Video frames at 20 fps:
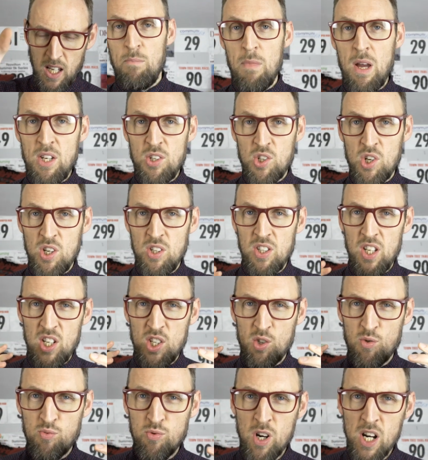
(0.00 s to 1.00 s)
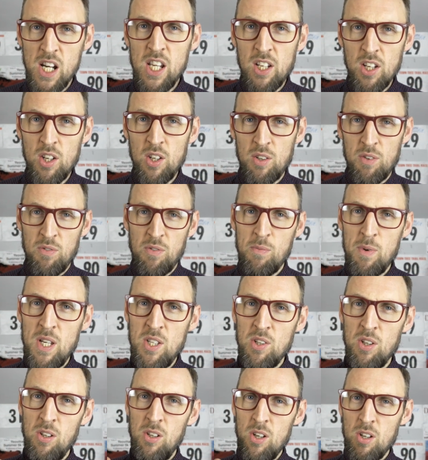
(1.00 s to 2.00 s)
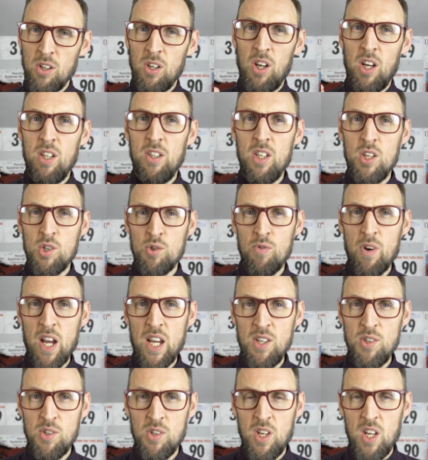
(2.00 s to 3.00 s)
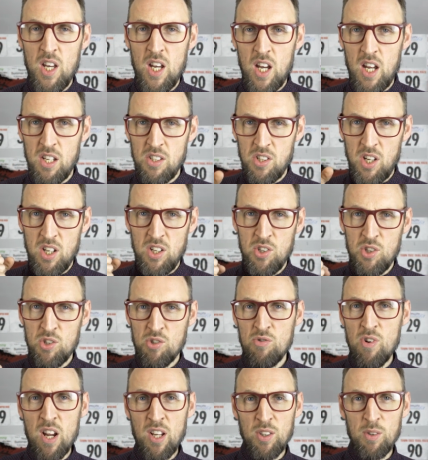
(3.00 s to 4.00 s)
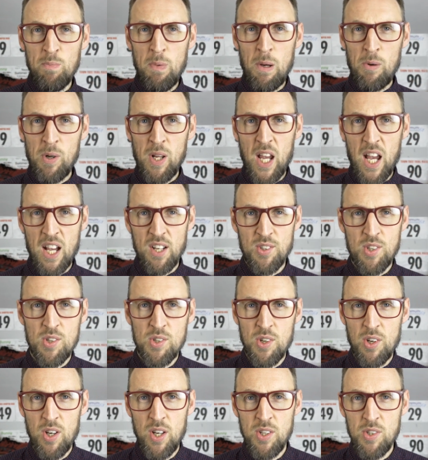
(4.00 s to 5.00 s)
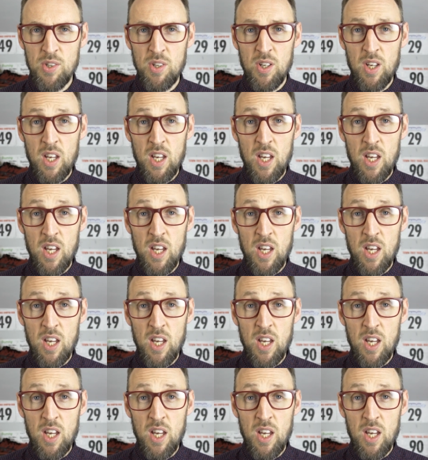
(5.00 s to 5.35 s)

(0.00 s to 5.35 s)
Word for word: mentioned that it's really good for me to look at this race as a strength building exercise